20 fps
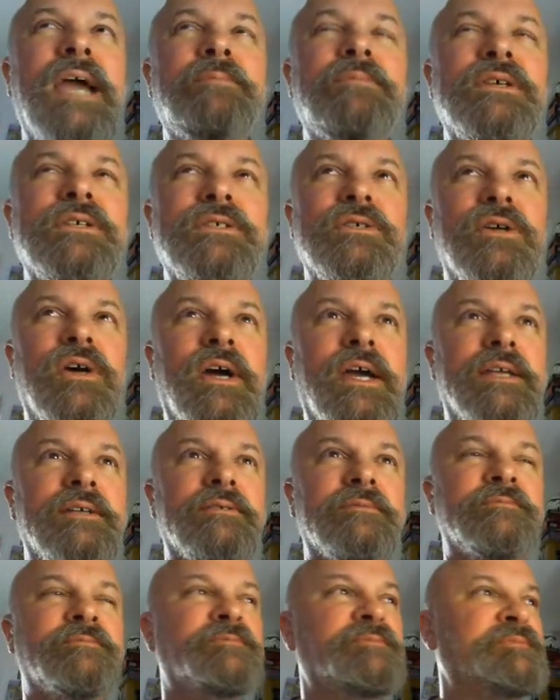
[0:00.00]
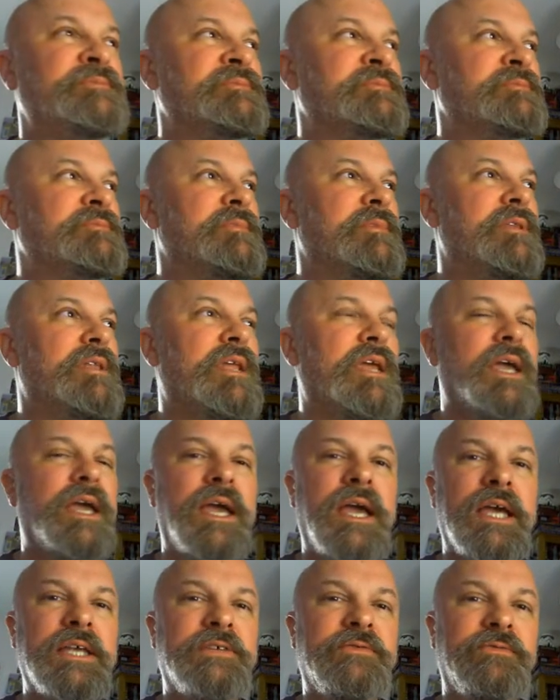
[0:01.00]
design.
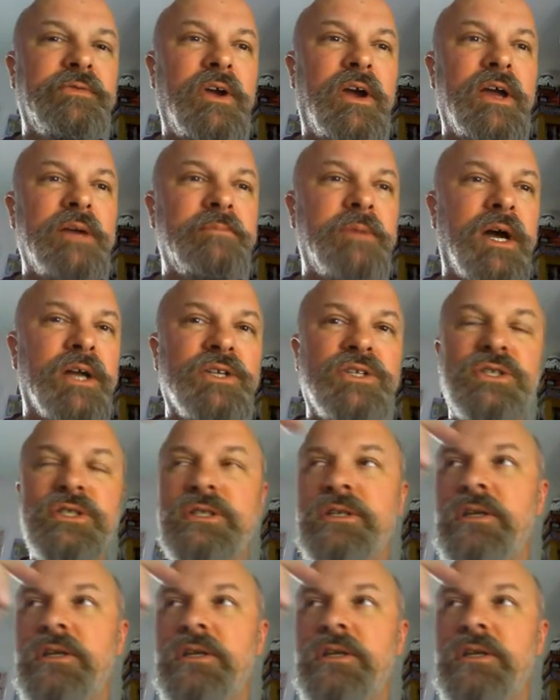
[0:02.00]
It's very much